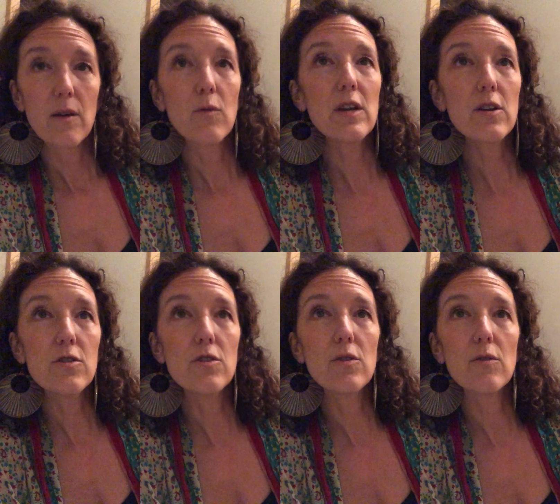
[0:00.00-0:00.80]
We could
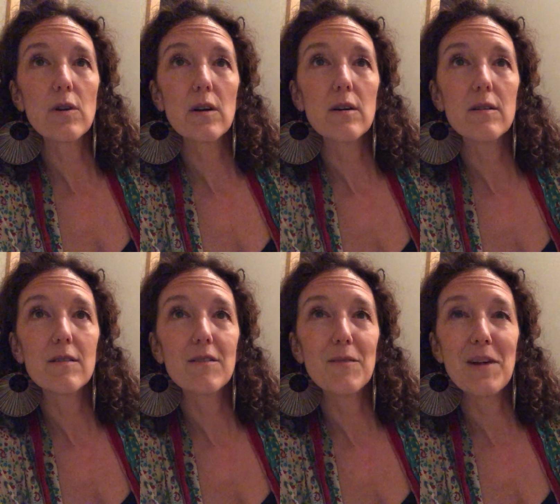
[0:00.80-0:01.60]
do
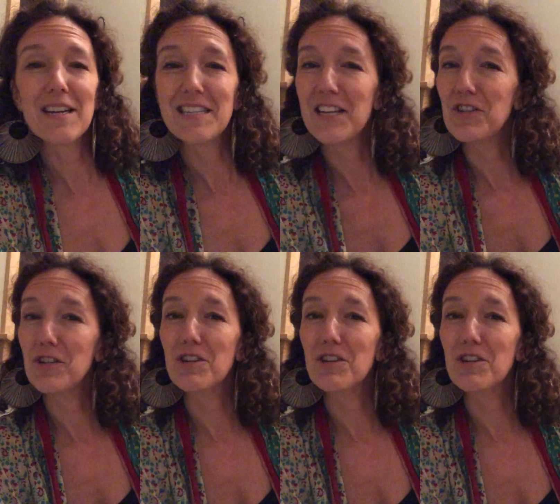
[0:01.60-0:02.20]
a meditation